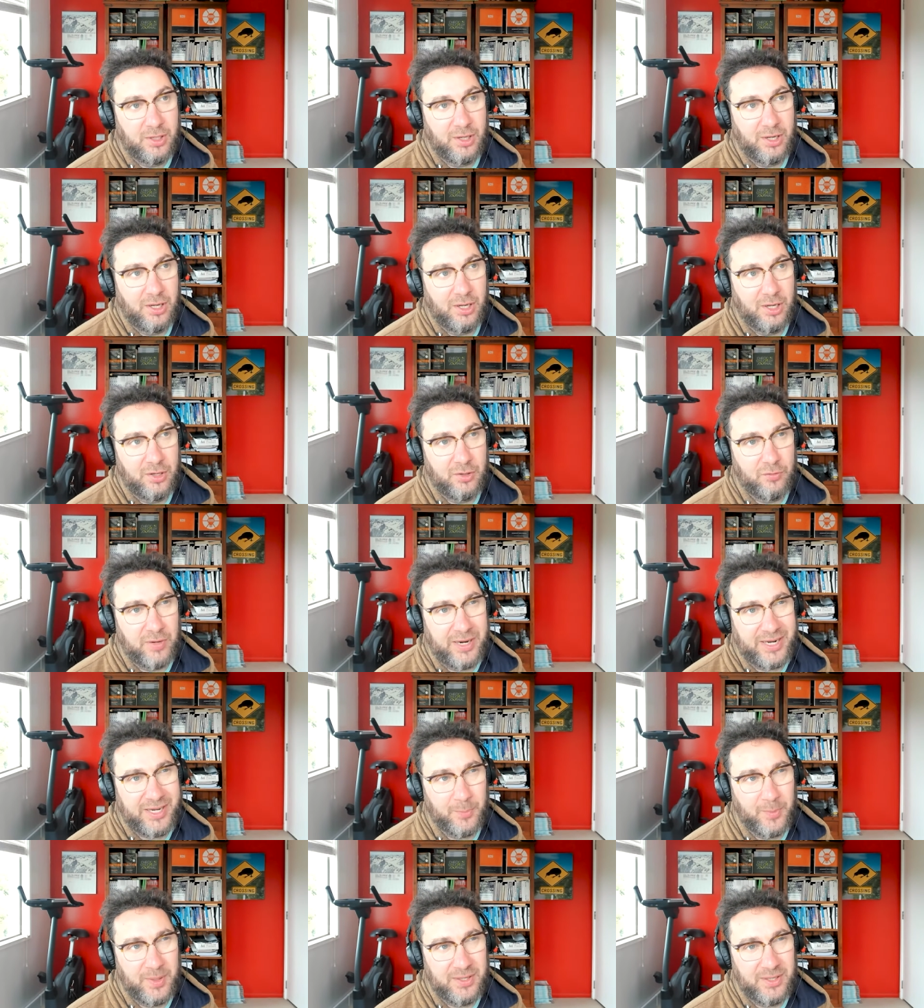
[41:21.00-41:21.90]

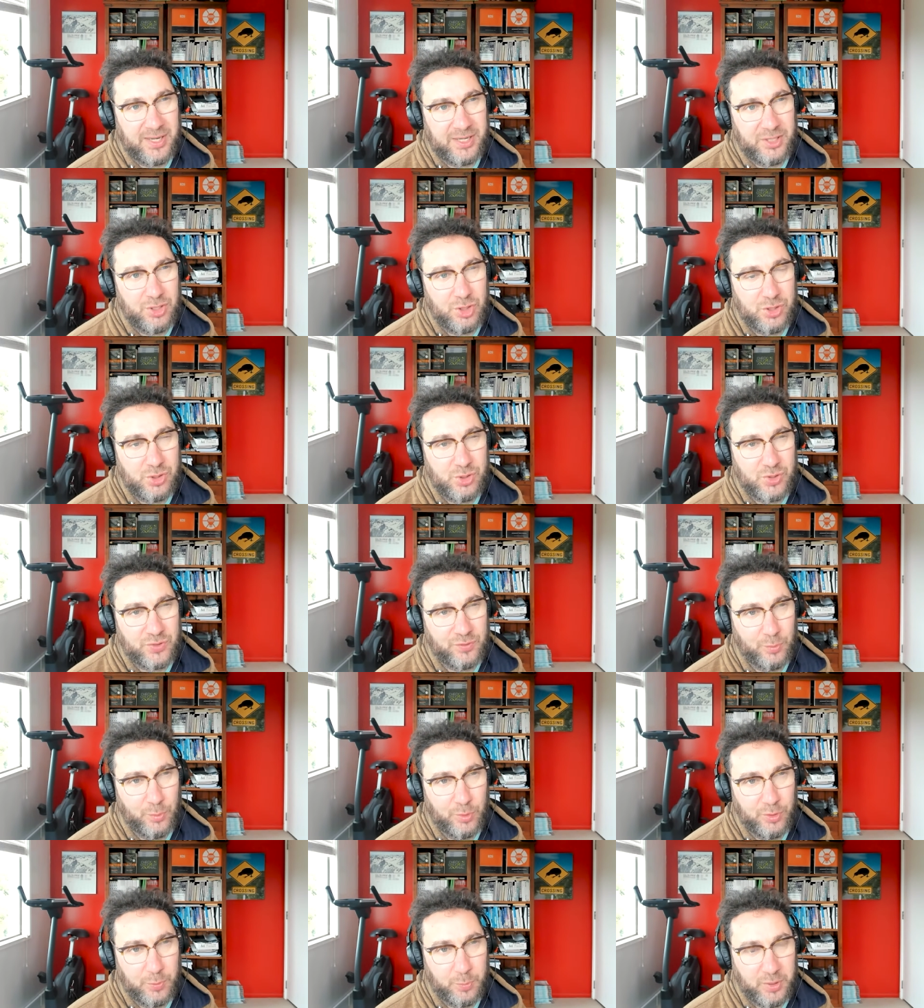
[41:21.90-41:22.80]
recommendations
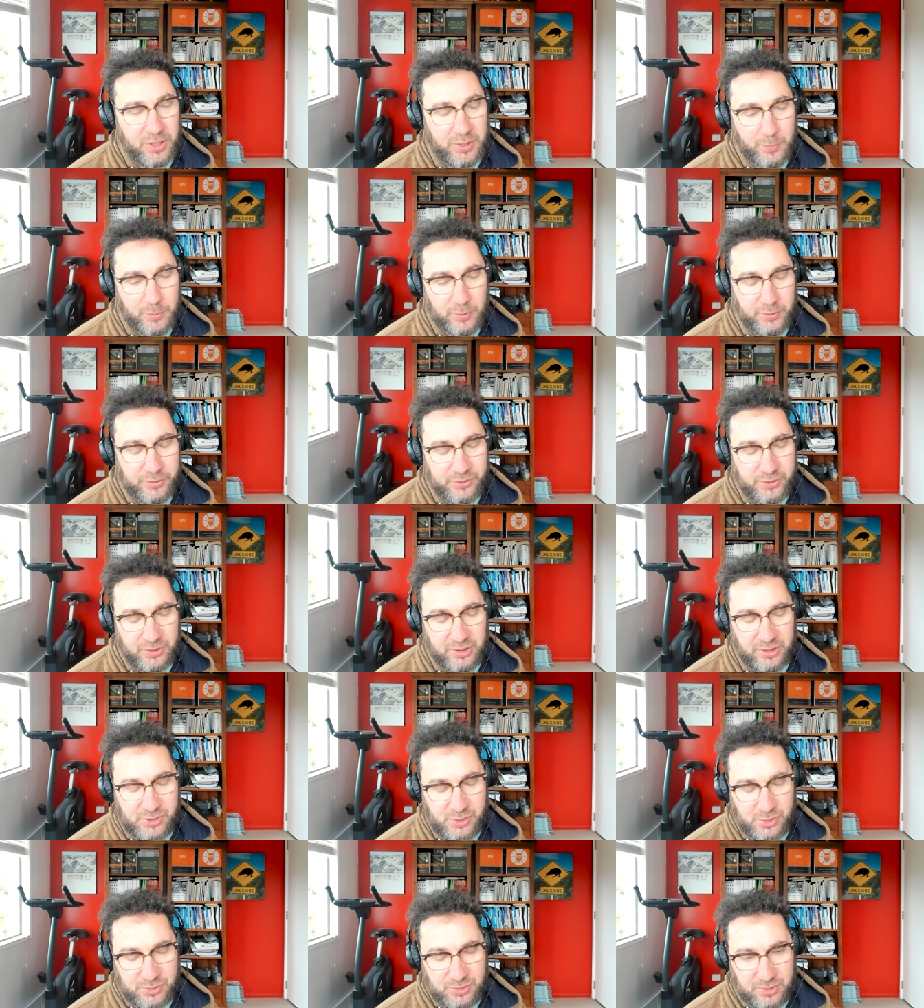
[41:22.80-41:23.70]
from other people
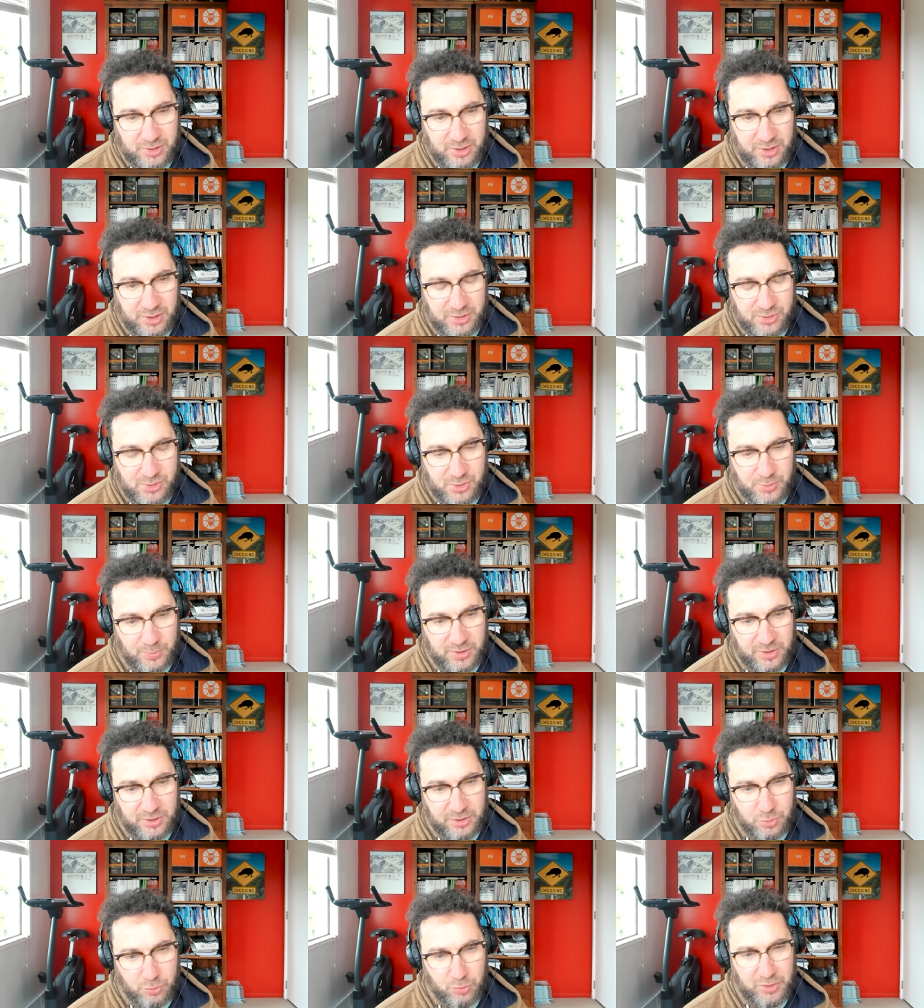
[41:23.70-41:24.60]
is
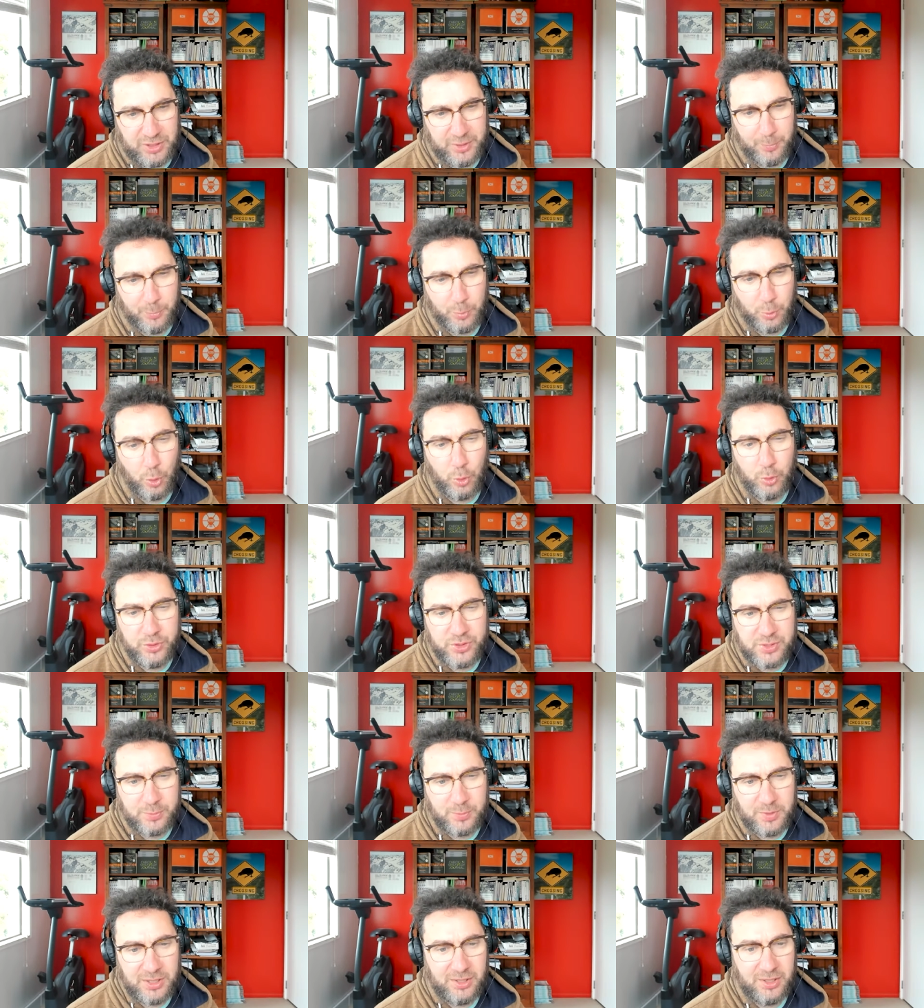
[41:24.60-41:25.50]
something that's really important
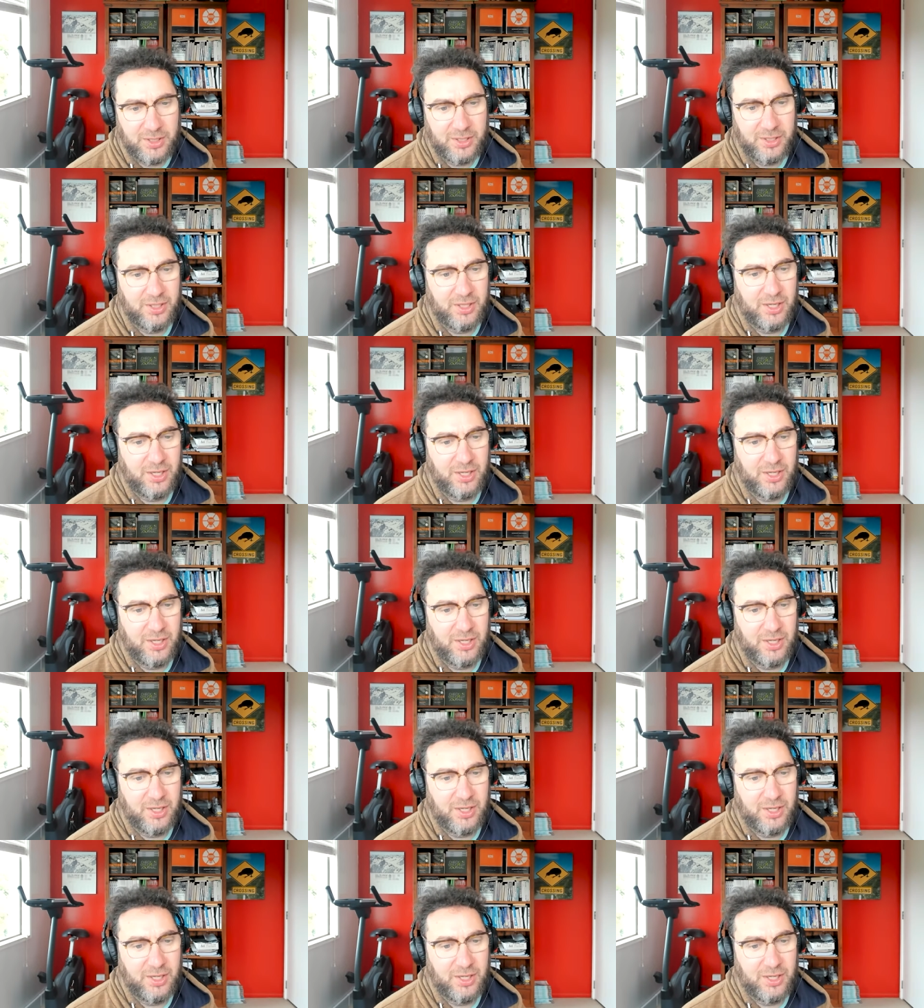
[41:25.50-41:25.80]
to me.